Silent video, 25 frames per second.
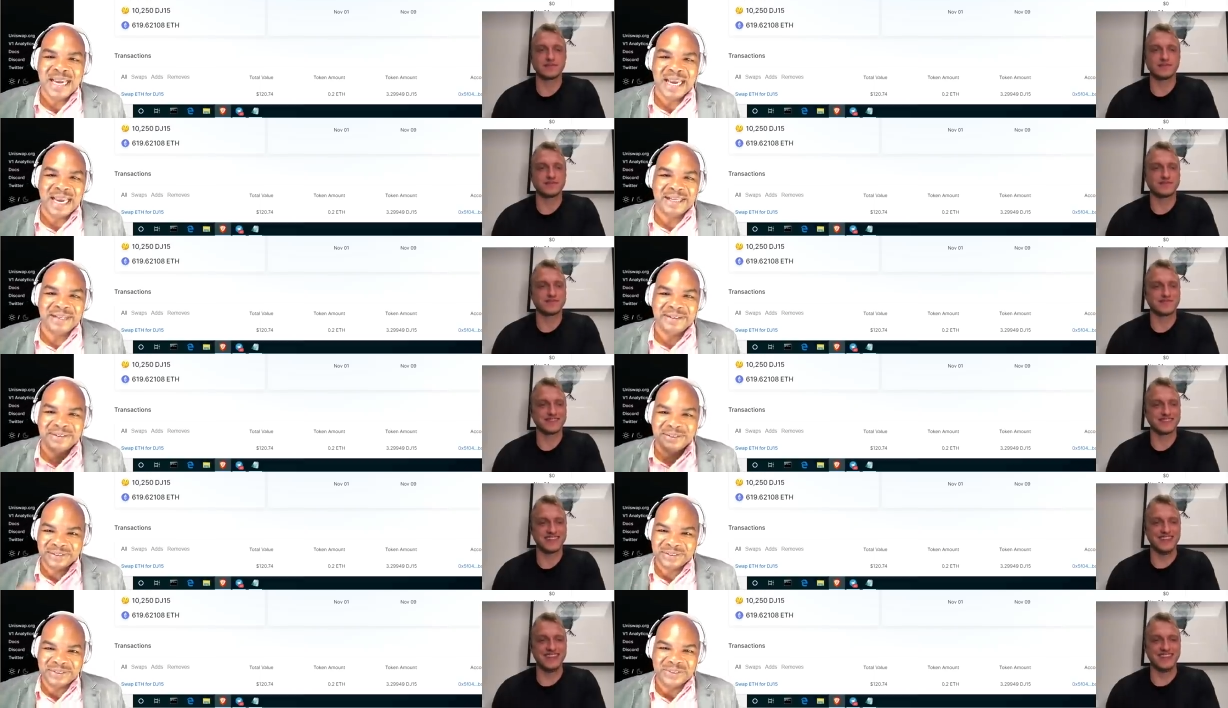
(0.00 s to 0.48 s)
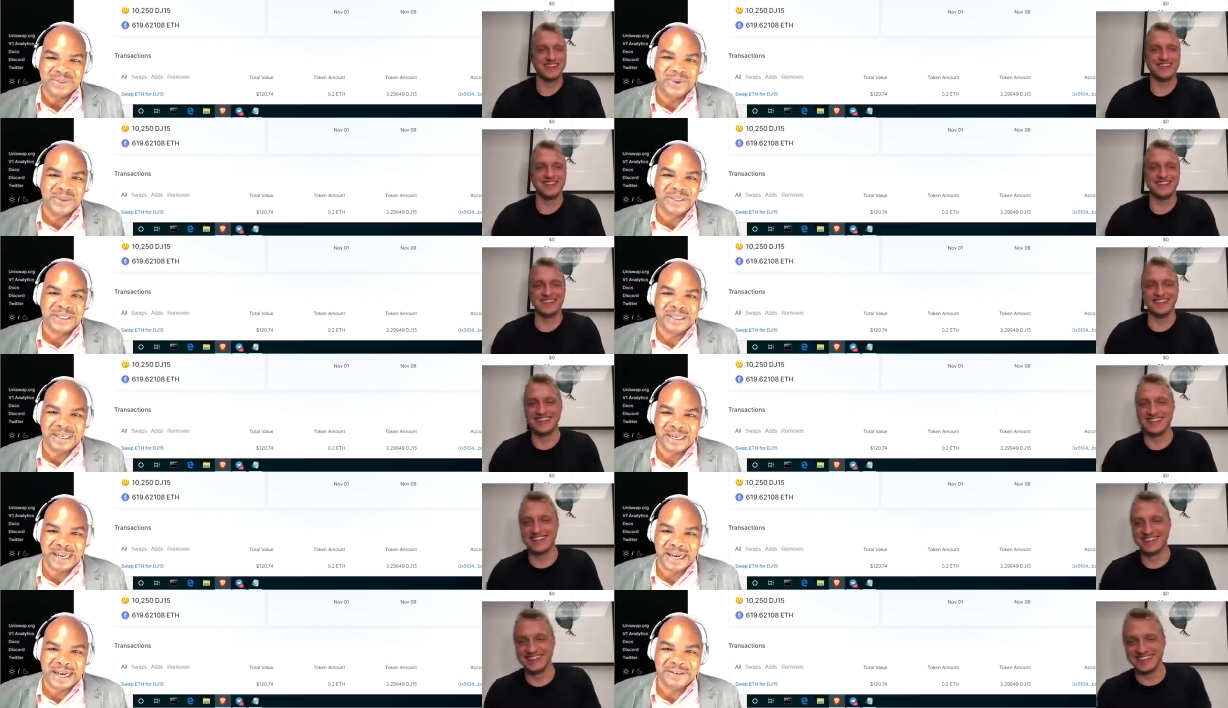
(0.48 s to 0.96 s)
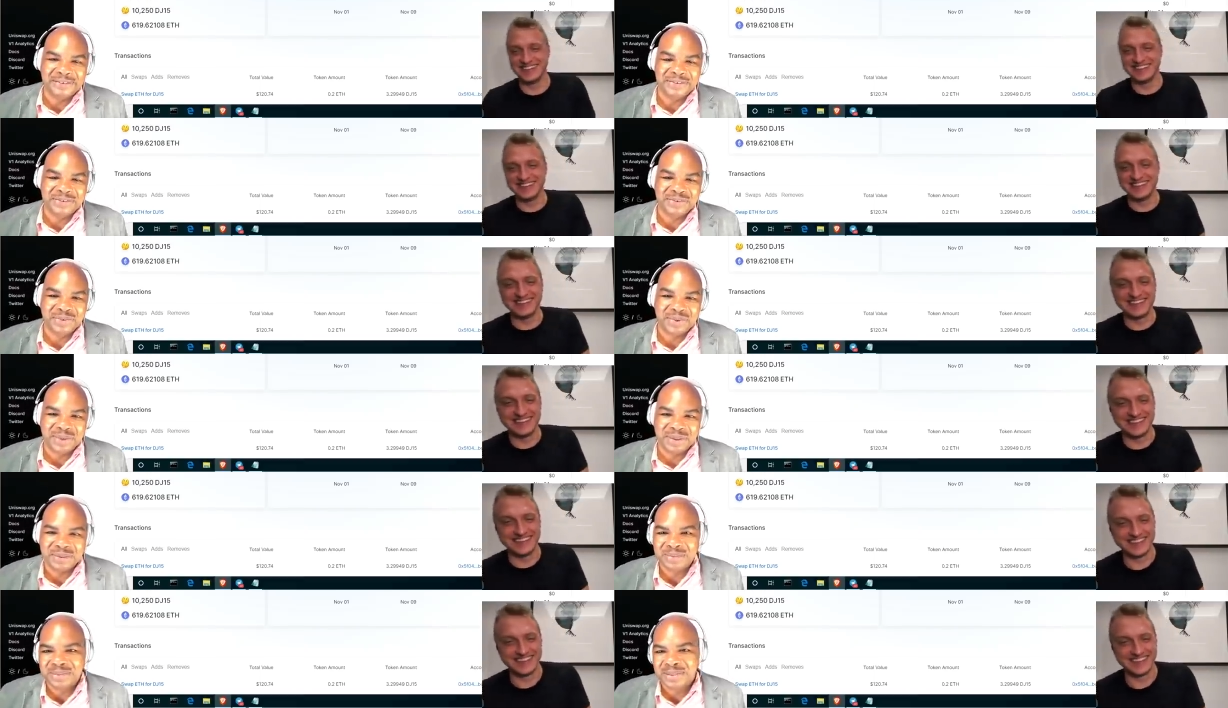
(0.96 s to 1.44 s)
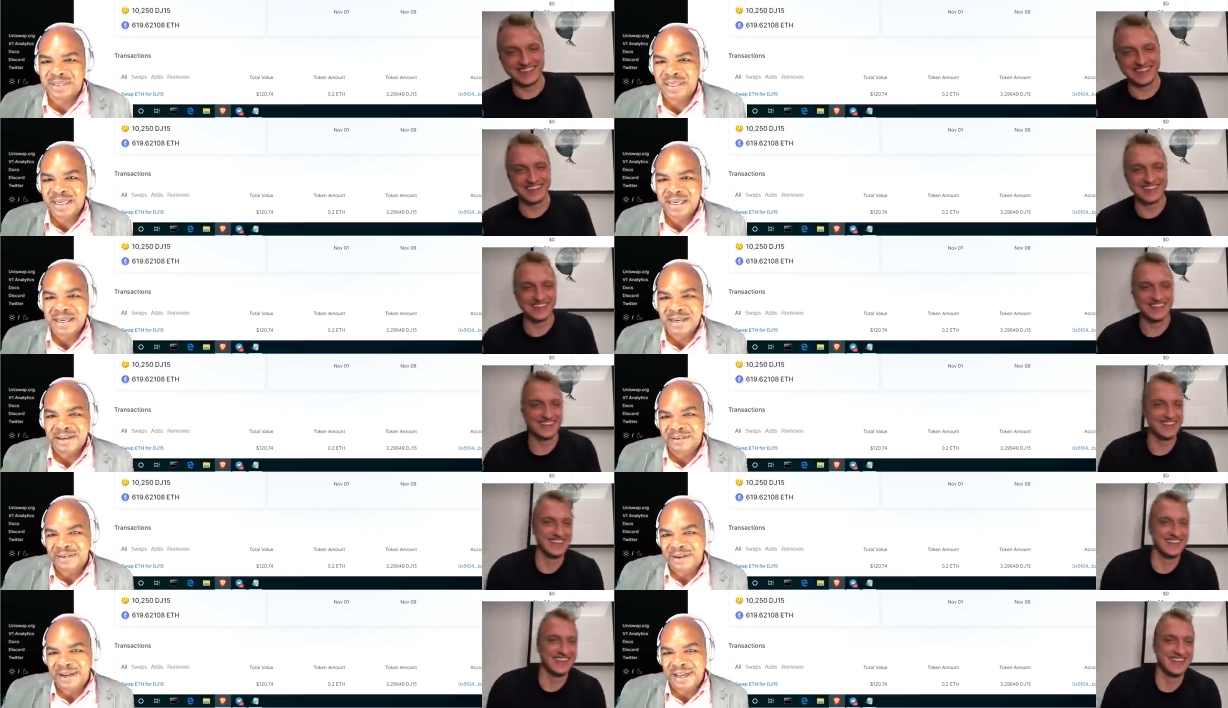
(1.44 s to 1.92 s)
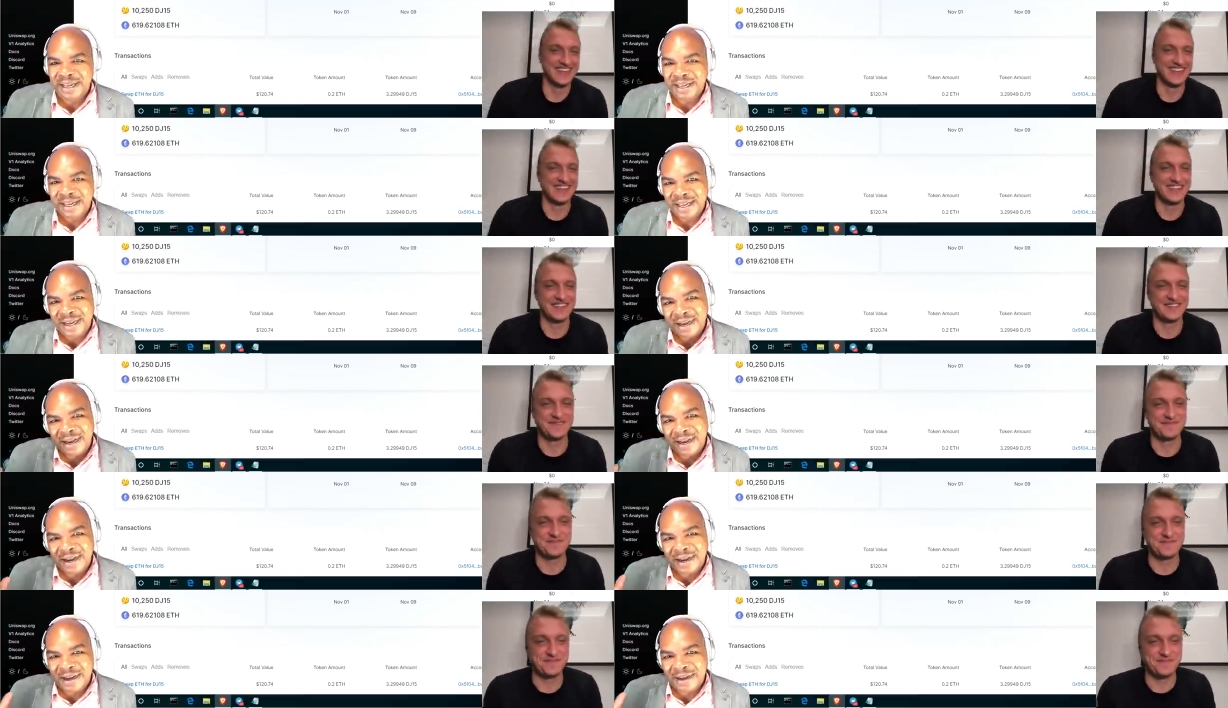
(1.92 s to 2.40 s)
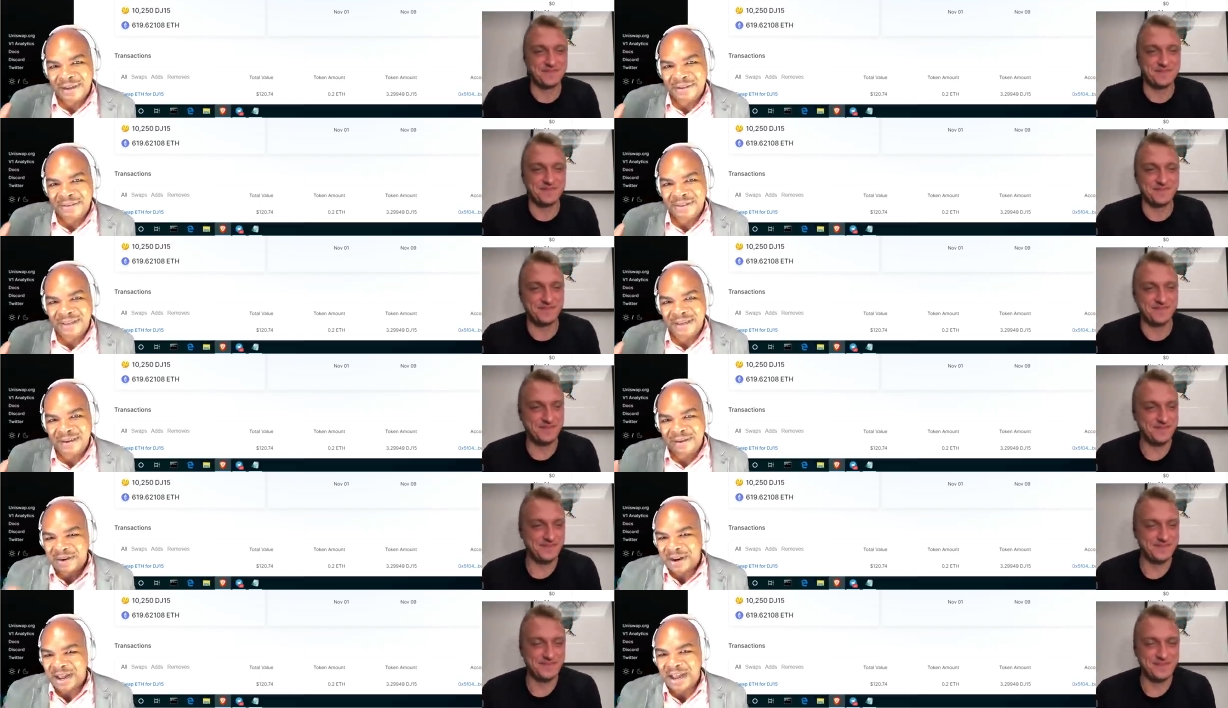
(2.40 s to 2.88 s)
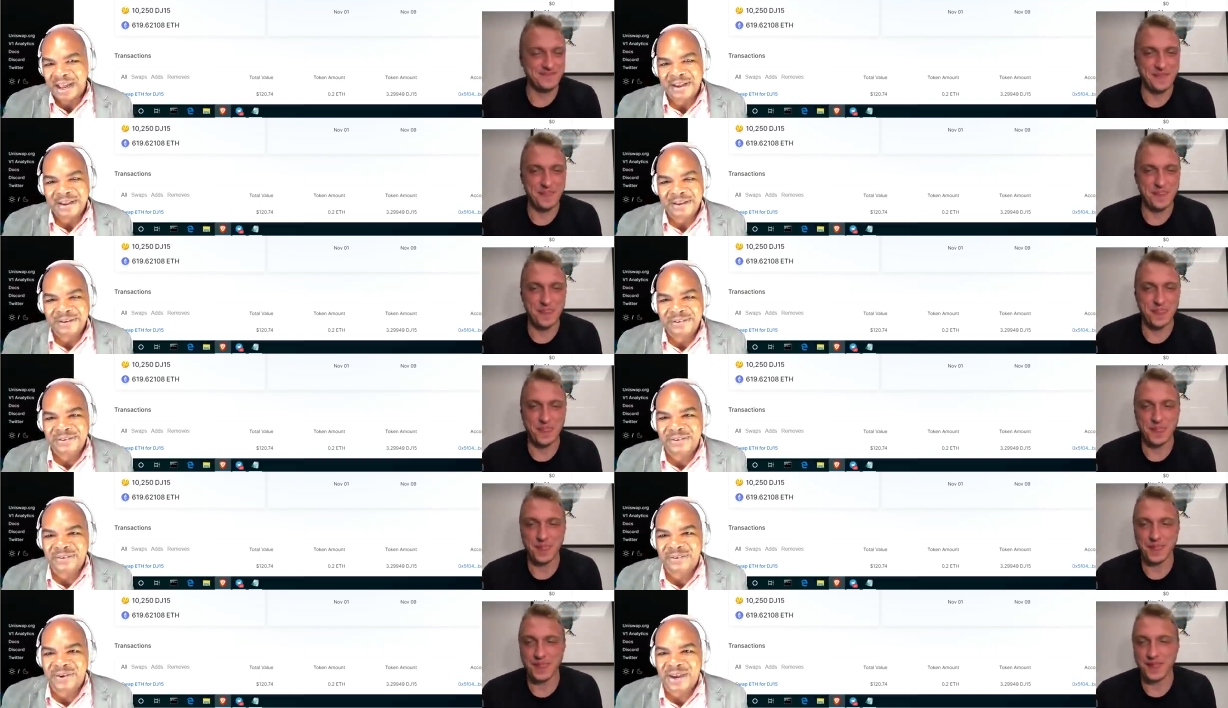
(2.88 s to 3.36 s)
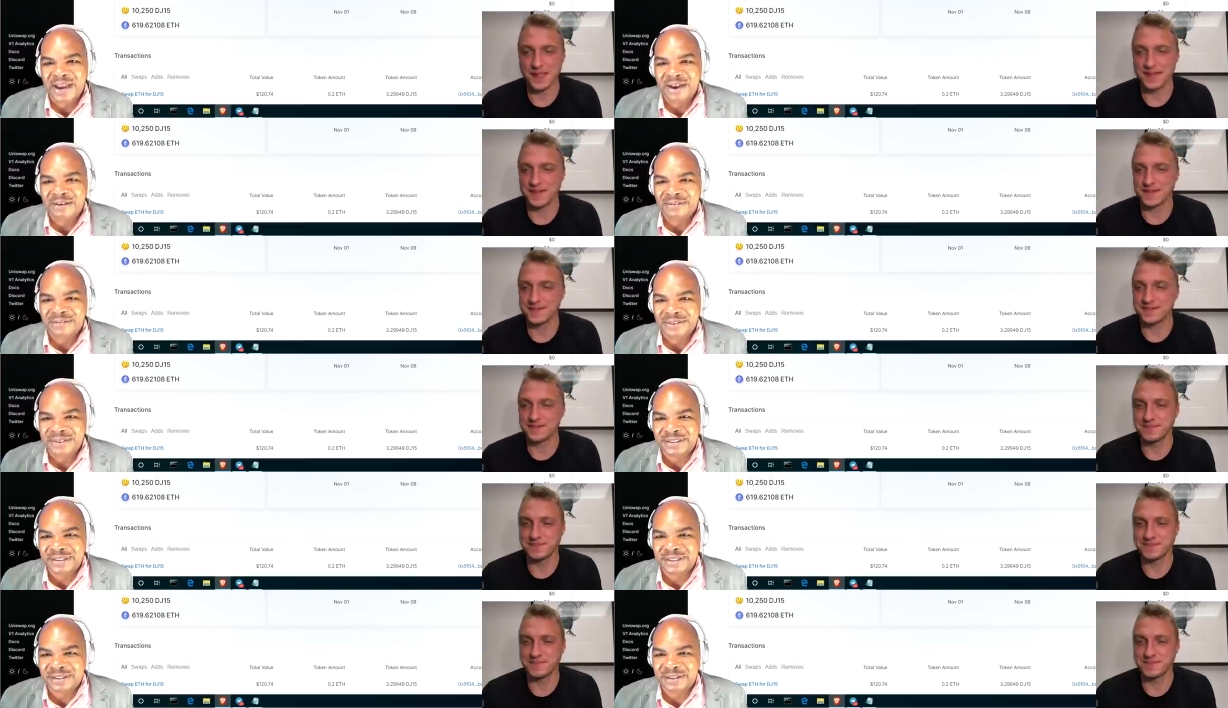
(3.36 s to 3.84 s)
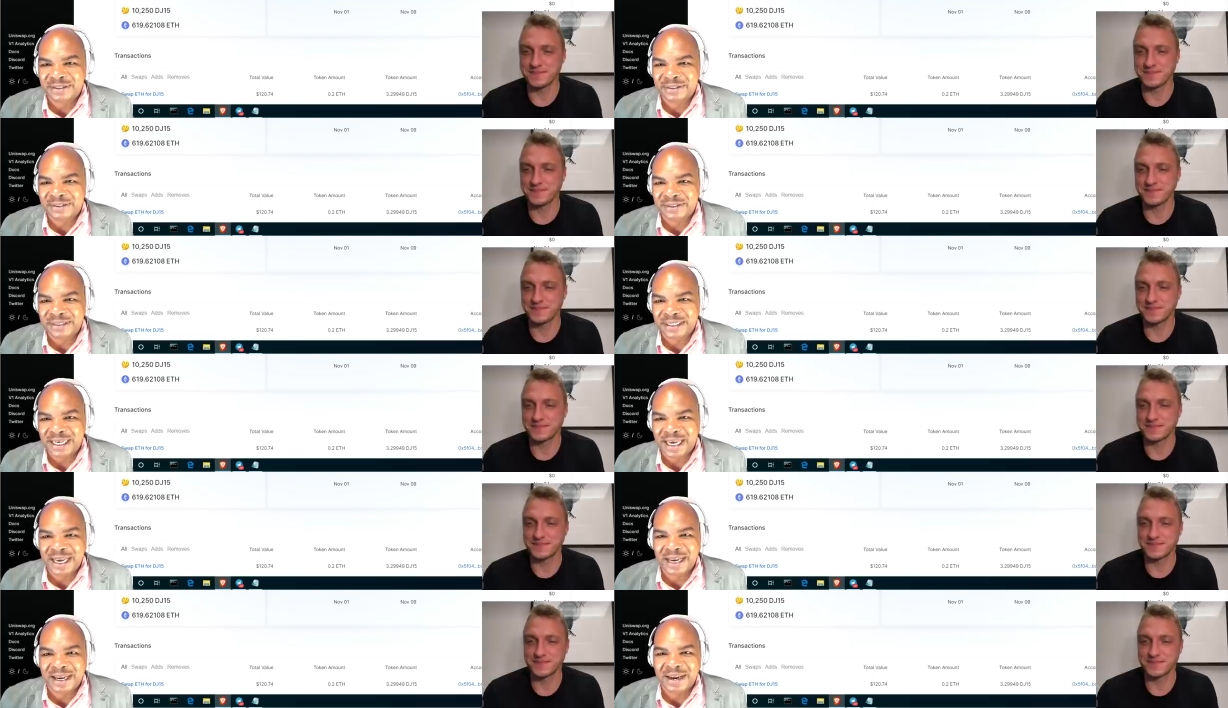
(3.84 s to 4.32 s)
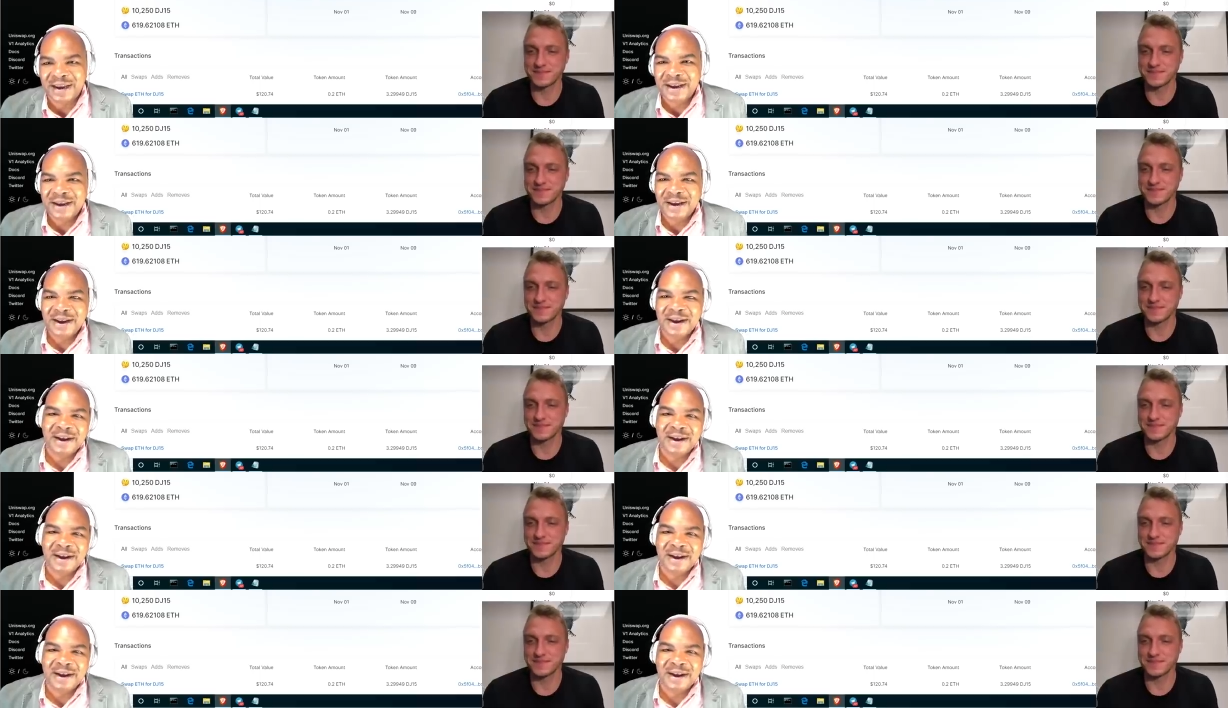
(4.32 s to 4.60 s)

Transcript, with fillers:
Speaker 1: and you can join the live streams right uh, that I do every single day.